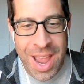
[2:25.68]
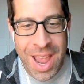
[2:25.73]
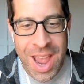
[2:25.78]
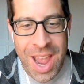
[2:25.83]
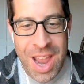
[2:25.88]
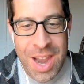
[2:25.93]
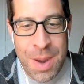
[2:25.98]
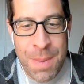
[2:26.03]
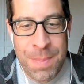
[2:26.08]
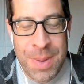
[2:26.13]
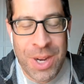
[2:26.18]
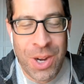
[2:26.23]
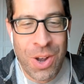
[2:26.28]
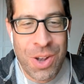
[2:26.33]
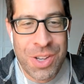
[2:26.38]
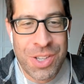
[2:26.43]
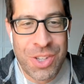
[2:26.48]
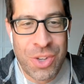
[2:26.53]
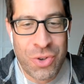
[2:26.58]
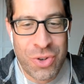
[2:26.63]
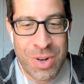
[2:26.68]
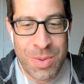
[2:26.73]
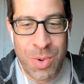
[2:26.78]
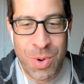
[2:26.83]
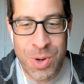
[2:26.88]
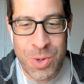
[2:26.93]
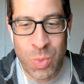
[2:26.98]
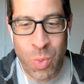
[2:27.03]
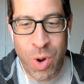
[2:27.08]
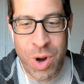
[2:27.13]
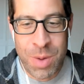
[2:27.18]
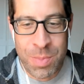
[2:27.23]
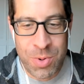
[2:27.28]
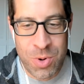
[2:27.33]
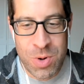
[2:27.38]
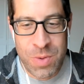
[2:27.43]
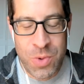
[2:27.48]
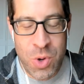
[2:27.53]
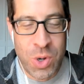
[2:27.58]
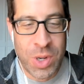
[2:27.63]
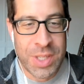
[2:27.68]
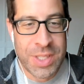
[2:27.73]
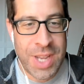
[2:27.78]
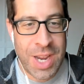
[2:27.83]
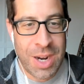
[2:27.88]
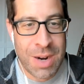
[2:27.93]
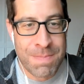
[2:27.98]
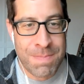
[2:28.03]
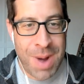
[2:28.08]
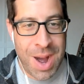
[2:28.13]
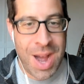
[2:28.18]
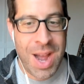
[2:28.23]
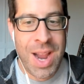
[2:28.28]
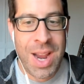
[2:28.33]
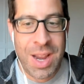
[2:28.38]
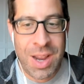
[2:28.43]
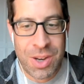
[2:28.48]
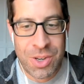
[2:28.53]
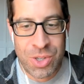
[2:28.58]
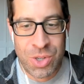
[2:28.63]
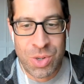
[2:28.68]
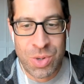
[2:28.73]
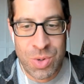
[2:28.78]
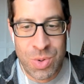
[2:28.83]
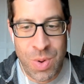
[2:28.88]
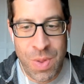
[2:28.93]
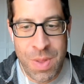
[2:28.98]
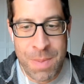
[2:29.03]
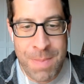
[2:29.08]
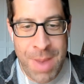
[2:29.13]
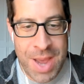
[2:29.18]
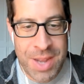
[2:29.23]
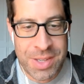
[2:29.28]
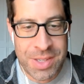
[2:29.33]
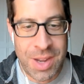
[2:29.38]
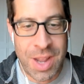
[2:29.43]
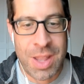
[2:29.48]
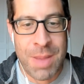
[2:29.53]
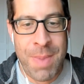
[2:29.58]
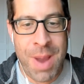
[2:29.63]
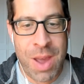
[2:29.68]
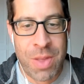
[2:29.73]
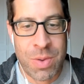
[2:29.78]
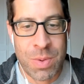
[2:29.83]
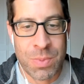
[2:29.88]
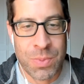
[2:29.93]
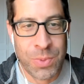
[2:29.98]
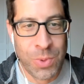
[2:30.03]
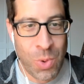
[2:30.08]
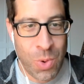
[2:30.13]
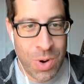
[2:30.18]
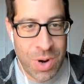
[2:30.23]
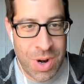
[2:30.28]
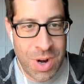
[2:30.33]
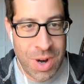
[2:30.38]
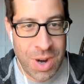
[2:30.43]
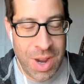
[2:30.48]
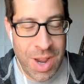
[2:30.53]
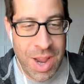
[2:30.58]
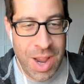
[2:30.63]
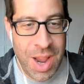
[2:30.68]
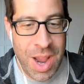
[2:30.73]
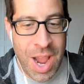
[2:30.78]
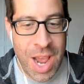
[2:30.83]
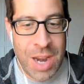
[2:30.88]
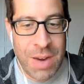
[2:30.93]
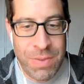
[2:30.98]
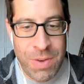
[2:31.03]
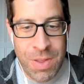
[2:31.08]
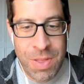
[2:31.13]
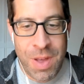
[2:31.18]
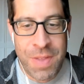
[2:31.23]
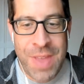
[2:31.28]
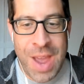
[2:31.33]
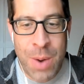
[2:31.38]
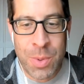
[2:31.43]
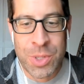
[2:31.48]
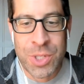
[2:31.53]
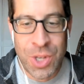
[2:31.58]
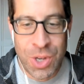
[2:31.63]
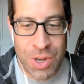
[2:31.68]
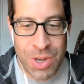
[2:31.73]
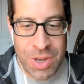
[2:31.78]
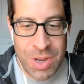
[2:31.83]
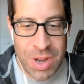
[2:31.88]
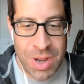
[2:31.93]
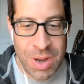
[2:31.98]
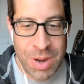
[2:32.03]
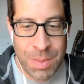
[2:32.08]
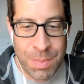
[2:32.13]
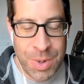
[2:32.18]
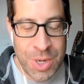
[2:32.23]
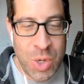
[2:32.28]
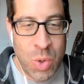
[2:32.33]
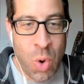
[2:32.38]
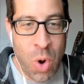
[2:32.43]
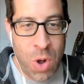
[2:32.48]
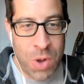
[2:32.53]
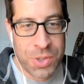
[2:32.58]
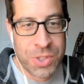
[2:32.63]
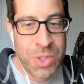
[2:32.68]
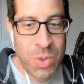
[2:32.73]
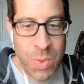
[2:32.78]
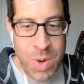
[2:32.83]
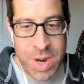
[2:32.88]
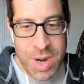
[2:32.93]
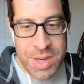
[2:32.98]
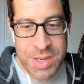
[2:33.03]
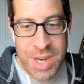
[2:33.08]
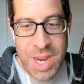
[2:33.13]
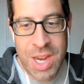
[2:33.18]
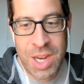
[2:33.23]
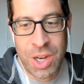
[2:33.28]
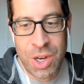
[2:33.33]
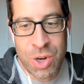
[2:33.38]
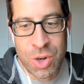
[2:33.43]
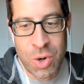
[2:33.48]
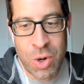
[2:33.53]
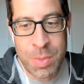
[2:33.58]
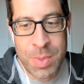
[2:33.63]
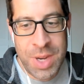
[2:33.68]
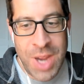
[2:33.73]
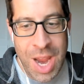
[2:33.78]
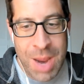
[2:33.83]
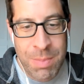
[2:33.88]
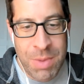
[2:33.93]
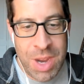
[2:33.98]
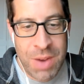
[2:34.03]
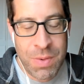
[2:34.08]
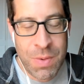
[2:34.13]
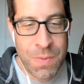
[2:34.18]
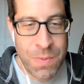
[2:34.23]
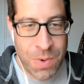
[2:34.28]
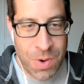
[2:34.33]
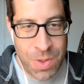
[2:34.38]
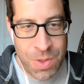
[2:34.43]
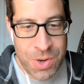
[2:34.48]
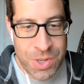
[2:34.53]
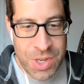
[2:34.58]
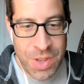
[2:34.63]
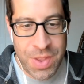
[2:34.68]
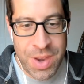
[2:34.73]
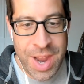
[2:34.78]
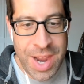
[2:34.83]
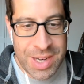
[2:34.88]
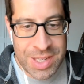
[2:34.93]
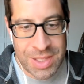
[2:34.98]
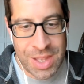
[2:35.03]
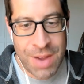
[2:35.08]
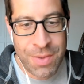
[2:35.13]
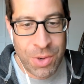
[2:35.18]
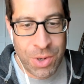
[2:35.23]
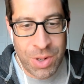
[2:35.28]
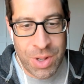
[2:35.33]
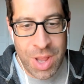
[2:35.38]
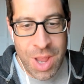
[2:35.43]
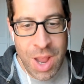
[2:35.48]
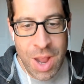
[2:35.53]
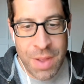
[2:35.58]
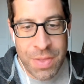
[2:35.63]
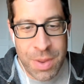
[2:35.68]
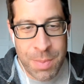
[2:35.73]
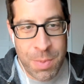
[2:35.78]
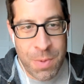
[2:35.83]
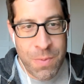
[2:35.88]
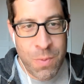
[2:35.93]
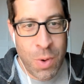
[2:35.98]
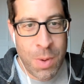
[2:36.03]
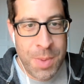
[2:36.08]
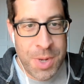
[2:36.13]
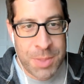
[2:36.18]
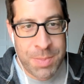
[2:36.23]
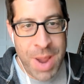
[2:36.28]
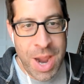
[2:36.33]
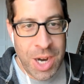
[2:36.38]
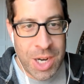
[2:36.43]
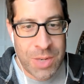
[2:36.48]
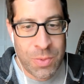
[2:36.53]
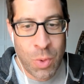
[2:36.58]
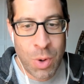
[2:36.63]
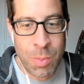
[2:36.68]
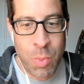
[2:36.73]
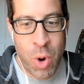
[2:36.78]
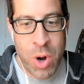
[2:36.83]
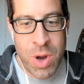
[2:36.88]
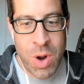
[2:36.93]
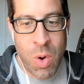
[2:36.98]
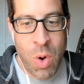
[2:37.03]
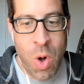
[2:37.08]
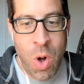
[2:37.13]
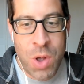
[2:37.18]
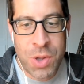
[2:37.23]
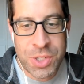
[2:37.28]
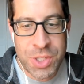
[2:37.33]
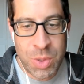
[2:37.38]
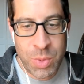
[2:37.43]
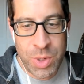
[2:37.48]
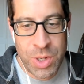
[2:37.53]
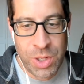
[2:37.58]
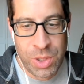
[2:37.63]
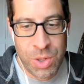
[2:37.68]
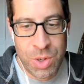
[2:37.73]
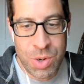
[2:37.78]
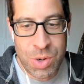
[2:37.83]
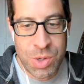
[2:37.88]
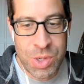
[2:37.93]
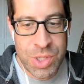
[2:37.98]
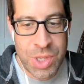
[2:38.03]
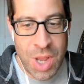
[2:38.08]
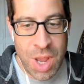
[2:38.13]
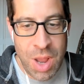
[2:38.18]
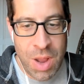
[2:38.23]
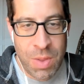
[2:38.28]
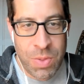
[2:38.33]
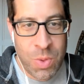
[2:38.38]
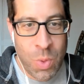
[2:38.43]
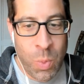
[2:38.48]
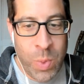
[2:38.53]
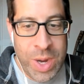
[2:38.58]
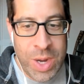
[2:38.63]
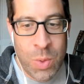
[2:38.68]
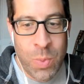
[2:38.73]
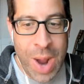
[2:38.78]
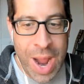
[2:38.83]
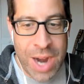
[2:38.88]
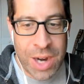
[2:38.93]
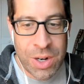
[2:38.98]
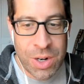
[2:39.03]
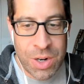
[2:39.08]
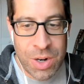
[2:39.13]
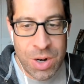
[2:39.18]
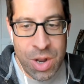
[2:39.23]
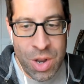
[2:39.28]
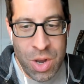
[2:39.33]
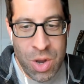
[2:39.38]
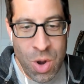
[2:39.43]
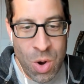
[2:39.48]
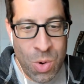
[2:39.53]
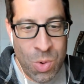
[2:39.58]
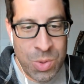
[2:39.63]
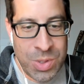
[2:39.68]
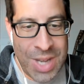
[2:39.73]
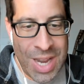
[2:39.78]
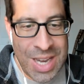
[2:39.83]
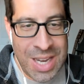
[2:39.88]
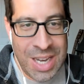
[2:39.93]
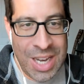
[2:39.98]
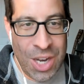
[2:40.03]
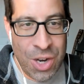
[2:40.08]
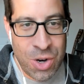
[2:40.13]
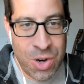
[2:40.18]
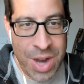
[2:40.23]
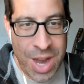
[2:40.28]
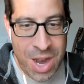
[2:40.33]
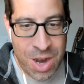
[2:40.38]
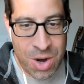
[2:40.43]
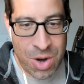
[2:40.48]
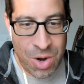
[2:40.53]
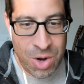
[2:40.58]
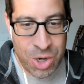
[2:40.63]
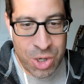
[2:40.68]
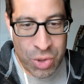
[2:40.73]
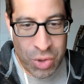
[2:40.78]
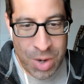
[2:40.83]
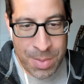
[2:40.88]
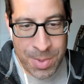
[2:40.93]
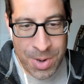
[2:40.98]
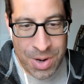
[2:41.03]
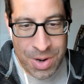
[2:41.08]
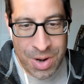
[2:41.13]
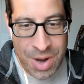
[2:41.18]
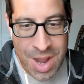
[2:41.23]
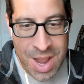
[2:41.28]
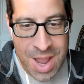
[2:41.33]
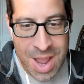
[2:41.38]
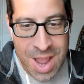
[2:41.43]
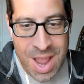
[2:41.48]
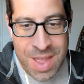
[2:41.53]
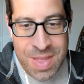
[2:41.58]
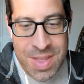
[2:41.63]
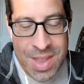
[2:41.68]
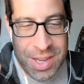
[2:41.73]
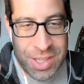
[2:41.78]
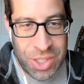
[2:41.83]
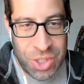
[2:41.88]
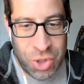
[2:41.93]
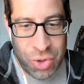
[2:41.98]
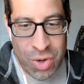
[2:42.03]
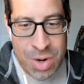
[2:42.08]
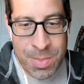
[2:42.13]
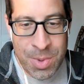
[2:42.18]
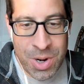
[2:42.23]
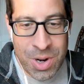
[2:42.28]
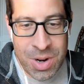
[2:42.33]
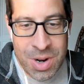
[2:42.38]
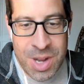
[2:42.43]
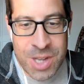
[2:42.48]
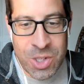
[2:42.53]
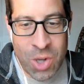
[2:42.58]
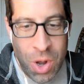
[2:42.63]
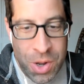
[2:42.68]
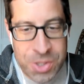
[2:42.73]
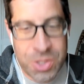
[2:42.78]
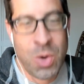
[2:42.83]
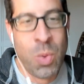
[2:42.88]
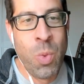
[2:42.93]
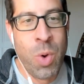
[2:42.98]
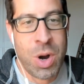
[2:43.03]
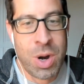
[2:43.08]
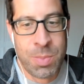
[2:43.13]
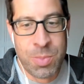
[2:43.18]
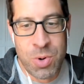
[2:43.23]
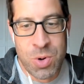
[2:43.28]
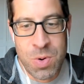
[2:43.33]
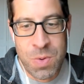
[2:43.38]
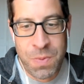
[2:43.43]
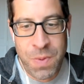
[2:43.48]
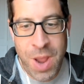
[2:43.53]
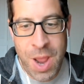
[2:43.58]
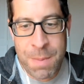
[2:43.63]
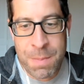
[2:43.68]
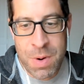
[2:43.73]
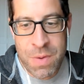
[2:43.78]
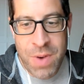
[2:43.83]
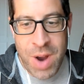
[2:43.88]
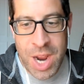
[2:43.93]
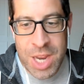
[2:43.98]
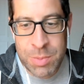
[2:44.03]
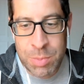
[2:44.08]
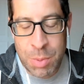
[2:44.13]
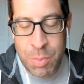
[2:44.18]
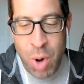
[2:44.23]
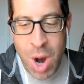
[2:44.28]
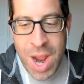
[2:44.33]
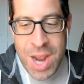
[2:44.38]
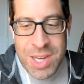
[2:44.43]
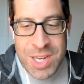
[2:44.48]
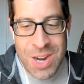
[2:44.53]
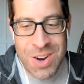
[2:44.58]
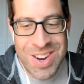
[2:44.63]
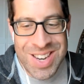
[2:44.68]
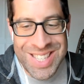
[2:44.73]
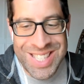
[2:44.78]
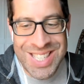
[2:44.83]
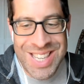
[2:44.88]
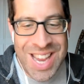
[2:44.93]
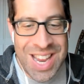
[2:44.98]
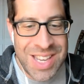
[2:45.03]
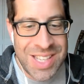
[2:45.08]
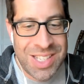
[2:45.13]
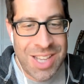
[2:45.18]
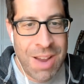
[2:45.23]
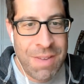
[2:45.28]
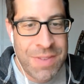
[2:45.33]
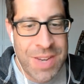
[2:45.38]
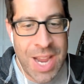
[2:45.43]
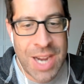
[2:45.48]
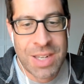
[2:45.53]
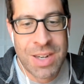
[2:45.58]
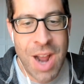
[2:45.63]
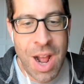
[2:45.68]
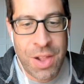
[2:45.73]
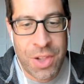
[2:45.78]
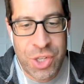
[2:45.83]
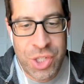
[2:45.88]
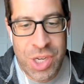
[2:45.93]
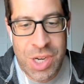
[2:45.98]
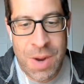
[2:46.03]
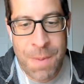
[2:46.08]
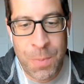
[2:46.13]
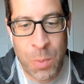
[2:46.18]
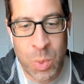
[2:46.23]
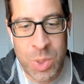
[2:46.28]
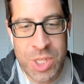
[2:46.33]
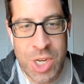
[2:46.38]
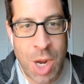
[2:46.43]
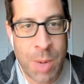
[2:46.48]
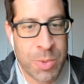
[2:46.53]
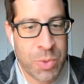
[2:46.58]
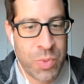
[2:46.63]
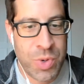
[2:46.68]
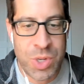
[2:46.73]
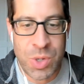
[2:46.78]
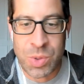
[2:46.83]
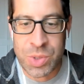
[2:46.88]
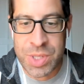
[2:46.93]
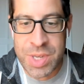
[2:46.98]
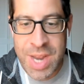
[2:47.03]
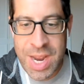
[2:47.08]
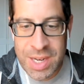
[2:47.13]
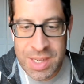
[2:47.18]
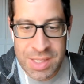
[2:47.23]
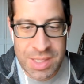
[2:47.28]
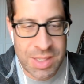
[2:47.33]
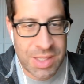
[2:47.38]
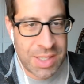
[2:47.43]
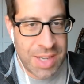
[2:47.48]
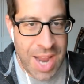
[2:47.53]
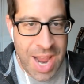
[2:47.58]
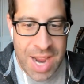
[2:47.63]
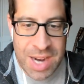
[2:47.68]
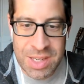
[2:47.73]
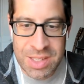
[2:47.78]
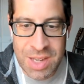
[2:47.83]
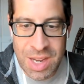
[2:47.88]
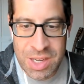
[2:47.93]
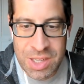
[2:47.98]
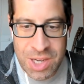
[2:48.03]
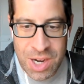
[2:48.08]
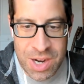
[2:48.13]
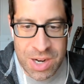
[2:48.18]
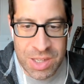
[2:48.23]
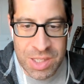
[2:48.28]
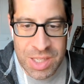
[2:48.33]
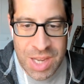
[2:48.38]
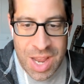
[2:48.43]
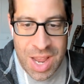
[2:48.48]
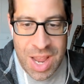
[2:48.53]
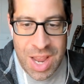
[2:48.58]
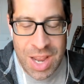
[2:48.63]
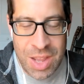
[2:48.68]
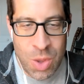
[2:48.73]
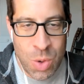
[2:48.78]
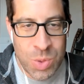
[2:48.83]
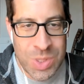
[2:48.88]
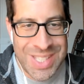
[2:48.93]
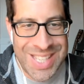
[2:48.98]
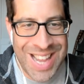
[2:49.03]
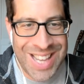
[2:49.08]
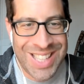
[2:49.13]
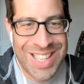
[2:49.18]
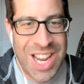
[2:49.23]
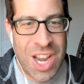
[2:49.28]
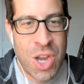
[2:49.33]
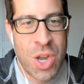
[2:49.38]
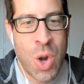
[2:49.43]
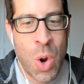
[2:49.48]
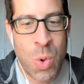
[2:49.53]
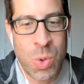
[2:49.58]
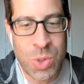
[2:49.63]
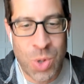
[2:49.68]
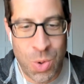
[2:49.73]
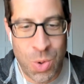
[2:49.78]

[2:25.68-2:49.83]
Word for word: And because the trimmer is waterproof, you can say goodbye to the mess on the bathroom floor. And if you thought that was good, but you also want to take your grooming game even further to the next level, the Performance Package 4.0 also includes the Weed Whacker nose and ear hair trimmer. This trimmer is also waterproof and provides proprietary skin-safe technology, which helps reduce nicks, snags, and tugs in those delicate nose